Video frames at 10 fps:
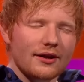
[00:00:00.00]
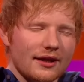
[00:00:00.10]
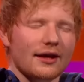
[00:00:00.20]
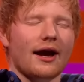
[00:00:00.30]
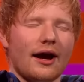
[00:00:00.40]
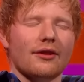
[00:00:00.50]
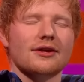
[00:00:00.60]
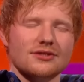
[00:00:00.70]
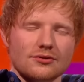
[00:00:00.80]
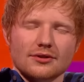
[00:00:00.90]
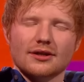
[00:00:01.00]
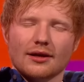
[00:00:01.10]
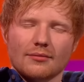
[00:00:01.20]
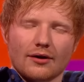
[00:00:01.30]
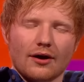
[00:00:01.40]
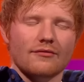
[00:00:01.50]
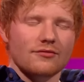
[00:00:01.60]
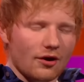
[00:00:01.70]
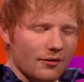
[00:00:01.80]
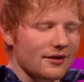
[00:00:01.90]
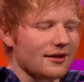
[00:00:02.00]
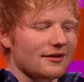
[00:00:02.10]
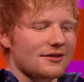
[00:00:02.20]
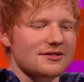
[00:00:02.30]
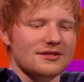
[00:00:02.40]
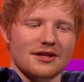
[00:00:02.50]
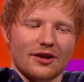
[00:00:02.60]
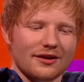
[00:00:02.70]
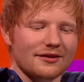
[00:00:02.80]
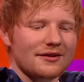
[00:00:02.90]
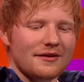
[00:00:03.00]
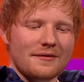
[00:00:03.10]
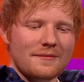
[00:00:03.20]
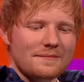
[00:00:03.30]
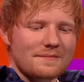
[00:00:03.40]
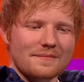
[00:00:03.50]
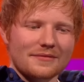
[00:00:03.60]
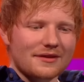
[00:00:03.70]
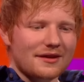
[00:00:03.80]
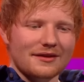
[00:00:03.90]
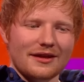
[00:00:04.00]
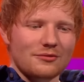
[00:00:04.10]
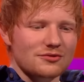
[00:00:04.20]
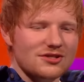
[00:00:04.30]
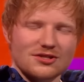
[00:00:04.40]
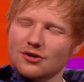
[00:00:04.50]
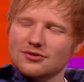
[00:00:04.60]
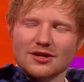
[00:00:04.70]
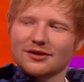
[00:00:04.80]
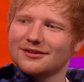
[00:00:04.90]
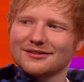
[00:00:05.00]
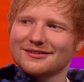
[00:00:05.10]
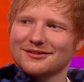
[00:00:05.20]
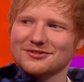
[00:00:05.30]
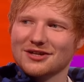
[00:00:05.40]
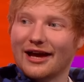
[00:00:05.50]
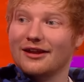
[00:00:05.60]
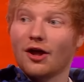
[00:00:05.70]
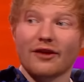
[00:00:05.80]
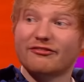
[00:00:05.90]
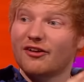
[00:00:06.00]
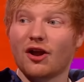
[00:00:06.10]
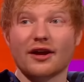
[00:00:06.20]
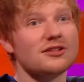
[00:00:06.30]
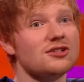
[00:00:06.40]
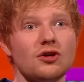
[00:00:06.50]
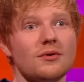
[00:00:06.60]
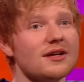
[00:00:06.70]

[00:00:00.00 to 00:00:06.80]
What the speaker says: idea how that story came out. I have no idea, because, like, it was so tight. It was, and, like, for, like, 2